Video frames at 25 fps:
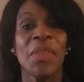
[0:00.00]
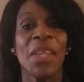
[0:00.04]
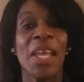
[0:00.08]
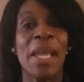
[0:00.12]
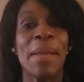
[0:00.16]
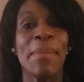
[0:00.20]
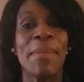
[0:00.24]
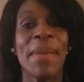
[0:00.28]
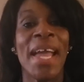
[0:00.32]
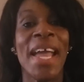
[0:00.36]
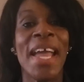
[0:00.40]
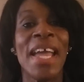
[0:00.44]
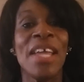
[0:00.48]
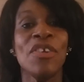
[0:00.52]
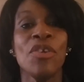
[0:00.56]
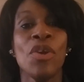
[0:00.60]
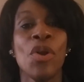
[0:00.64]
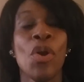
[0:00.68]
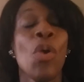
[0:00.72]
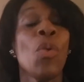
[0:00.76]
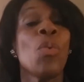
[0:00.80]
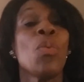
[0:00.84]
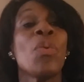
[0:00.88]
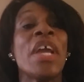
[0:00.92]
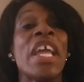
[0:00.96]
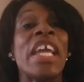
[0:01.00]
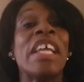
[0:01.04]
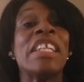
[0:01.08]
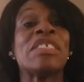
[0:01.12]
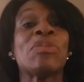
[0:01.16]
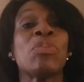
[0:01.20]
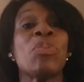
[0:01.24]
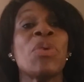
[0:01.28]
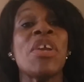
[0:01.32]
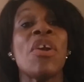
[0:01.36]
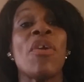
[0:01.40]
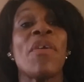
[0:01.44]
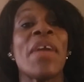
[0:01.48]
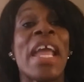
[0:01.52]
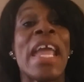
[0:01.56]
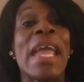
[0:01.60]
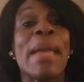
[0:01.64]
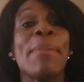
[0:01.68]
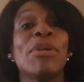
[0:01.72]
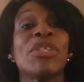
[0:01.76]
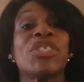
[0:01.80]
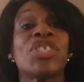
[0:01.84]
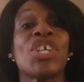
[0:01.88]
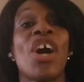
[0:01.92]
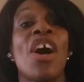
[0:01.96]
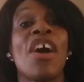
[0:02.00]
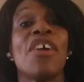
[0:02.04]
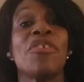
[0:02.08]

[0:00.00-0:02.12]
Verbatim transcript: Amen. It, we are able to